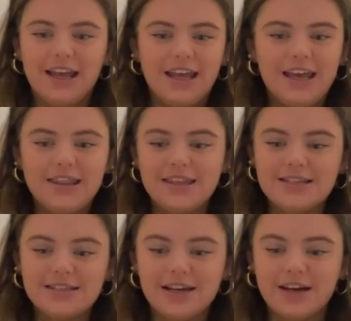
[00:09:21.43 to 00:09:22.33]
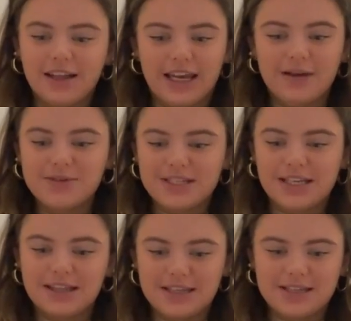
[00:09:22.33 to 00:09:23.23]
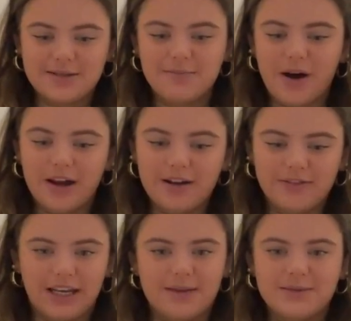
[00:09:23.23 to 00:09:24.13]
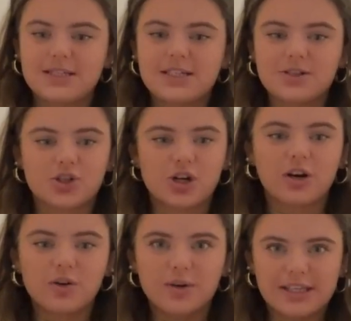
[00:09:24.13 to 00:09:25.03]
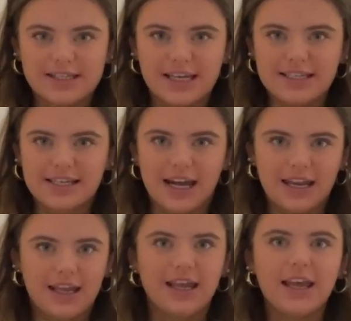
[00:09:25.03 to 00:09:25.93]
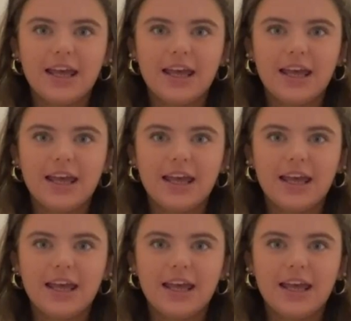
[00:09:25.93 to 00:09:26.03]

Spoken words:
And this year, like I'm just at this spot of like I still struggle with this anxiety